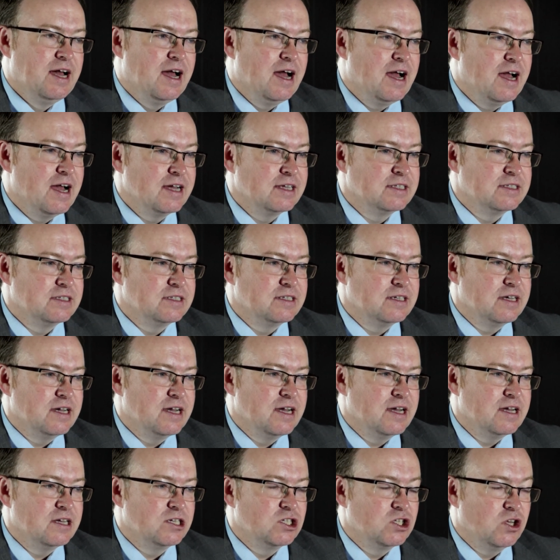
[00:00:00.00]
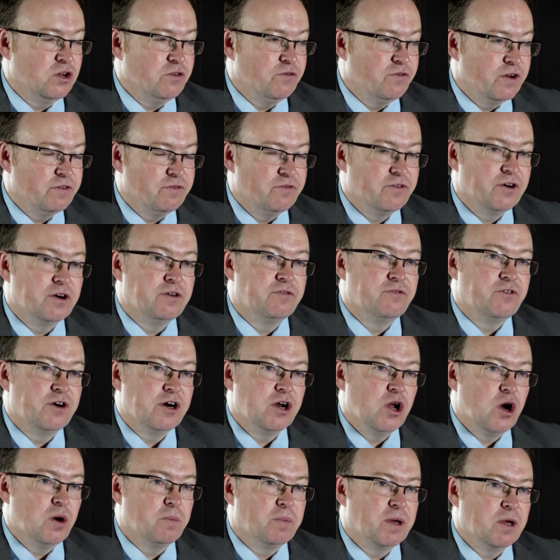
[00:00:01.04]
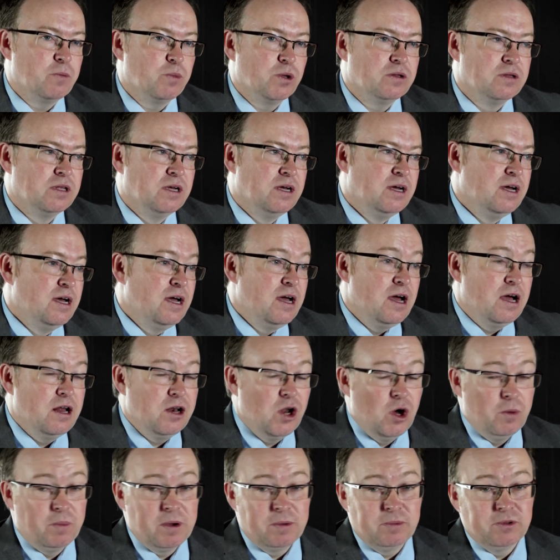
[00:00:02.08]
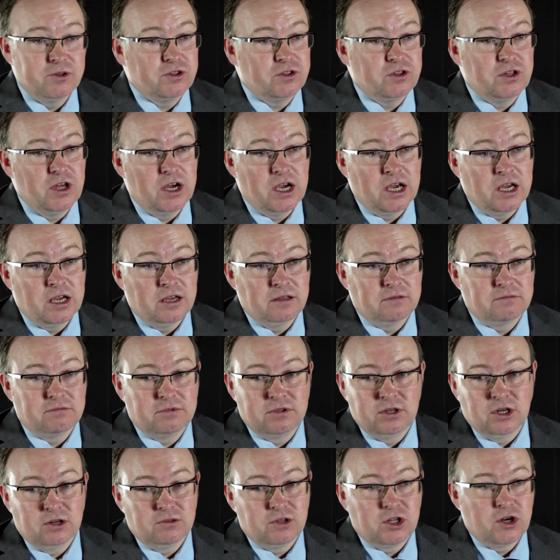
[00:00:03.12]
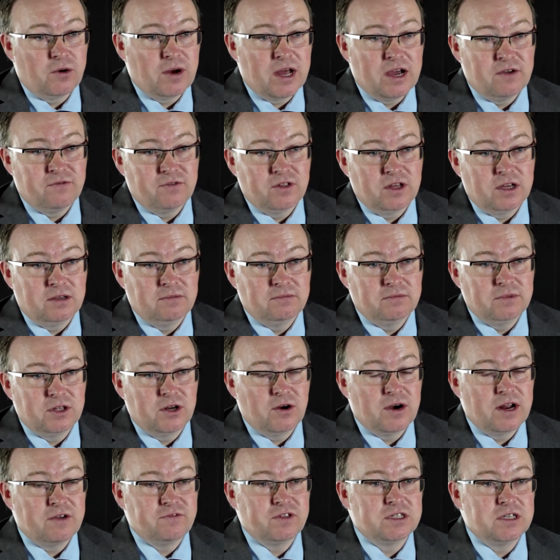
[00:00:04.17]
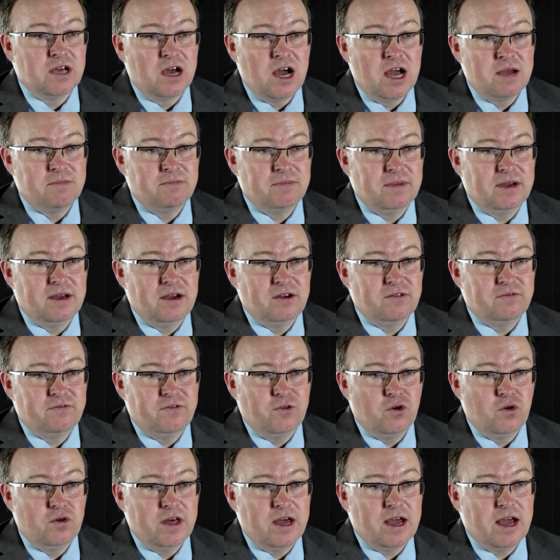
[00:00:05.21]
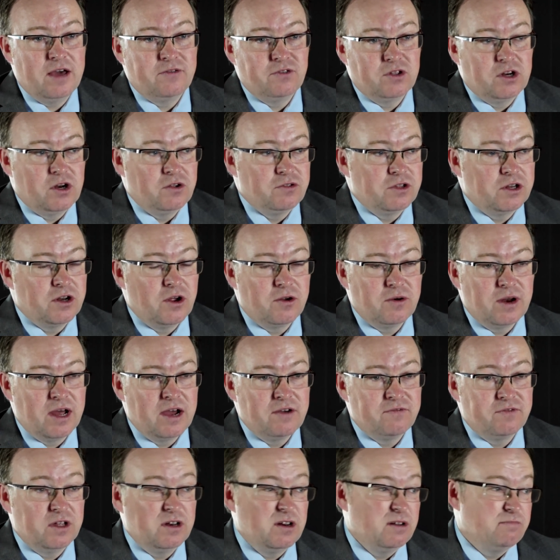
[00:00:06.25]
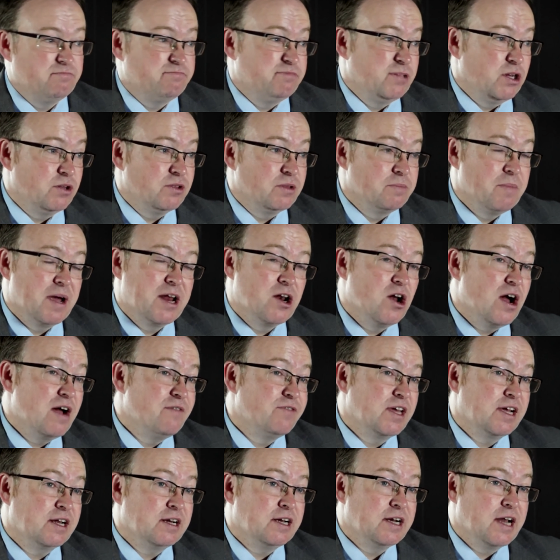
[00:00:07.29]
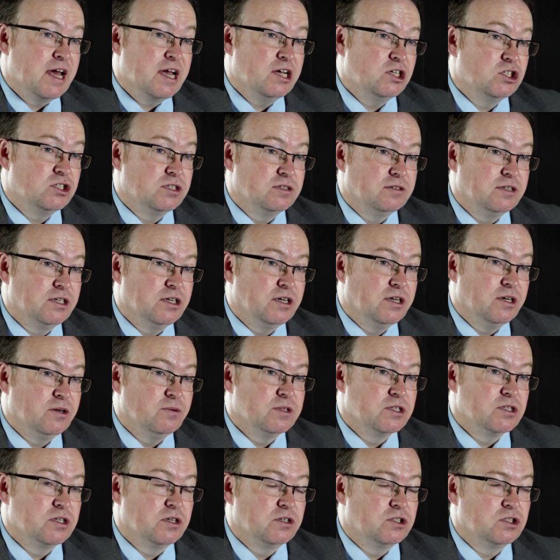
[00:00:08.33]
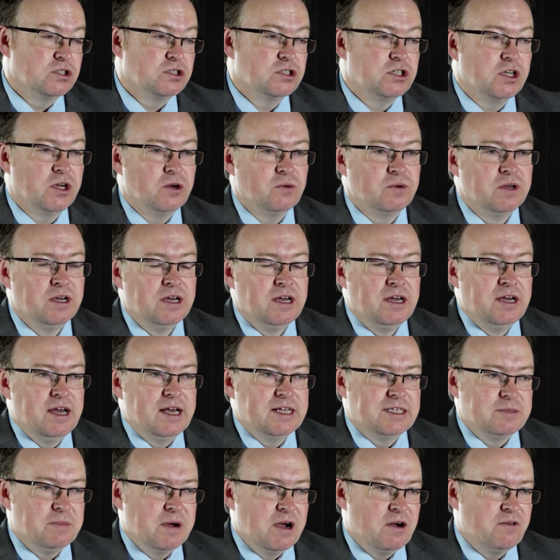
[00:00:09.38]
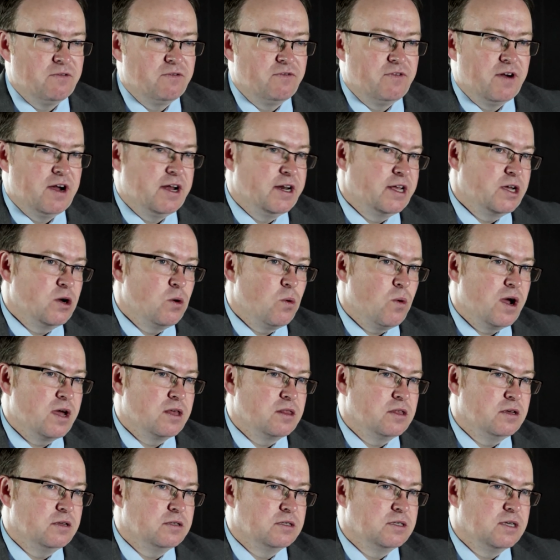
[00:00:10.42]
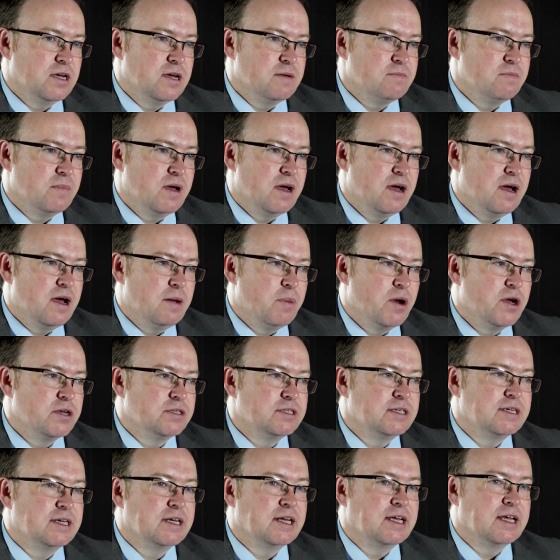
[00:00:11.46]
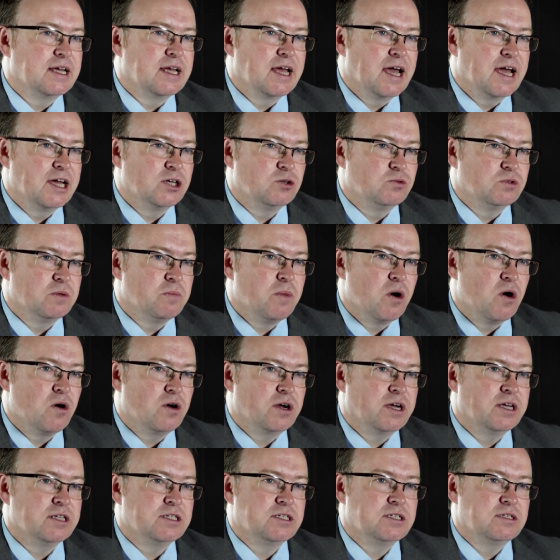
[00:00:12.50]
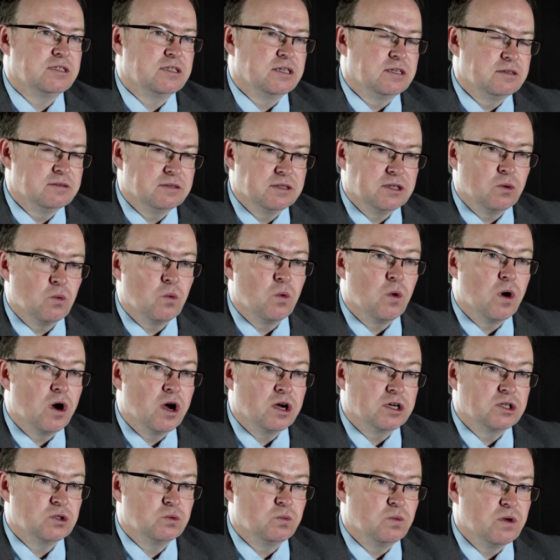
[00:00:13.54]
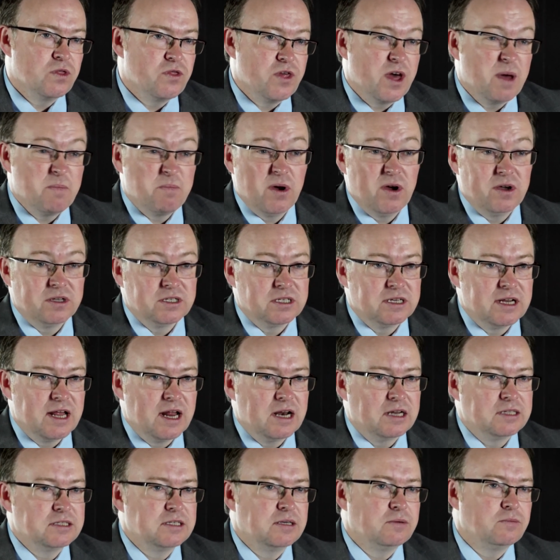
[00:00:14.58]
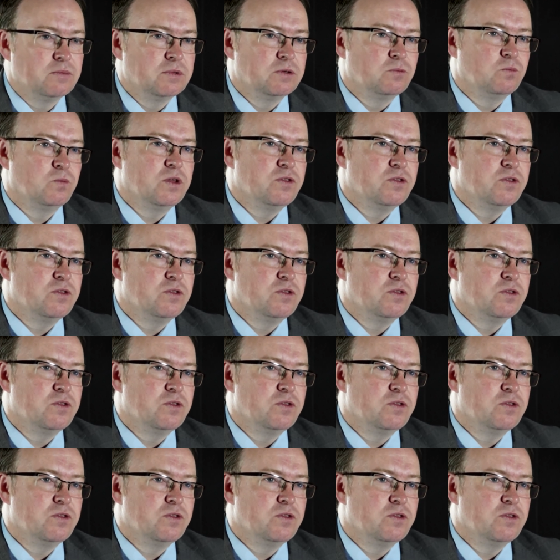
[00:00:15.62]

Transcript: And for a lot of people, they don't have the time for that, and they may not have the inclination, you know, and such. So it's about finding a way that a person can engage with the markets that works with their personality and